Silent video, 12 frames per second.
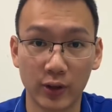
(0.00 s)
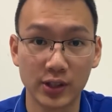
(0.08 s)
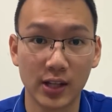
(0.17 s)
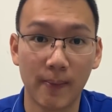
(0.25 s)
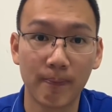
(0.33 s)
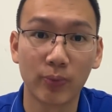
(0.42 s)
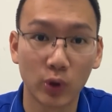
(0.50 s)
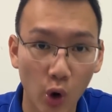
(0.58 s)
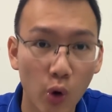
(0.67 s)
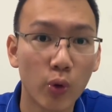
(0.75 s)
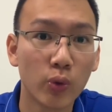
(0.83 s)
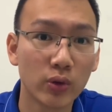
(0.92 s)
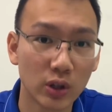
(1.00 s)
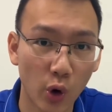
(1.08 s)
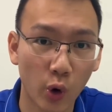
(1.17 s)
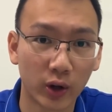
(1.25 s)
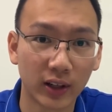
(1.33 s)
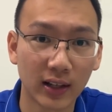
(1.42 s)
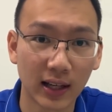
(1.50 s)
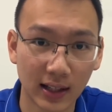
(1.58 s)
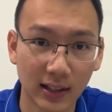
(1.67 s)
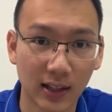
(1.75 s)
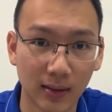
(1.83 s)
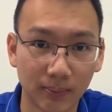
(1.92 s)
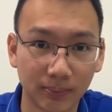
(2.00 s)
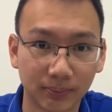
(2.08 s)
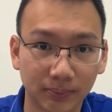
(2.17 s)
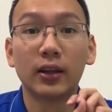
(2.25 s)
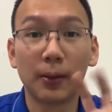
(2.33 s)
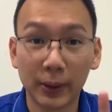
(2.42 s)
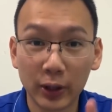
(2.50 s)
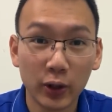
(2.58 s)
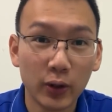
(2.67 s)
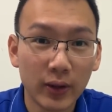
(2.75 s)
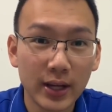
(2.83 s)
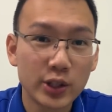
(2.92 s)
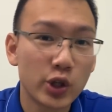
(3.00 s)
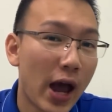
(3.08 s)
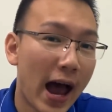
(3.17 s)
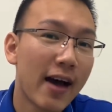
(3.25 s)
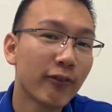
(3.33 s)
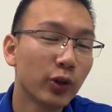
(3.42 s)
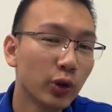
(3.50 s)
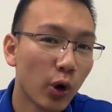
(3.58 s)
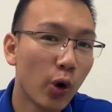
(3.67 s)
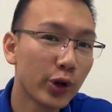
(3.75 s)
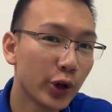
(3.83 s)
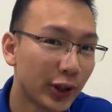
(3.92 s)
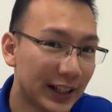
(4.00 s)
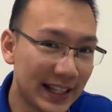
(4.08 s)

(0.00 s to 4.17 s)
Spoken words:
first step. Know your income. Number 2 is you have to know your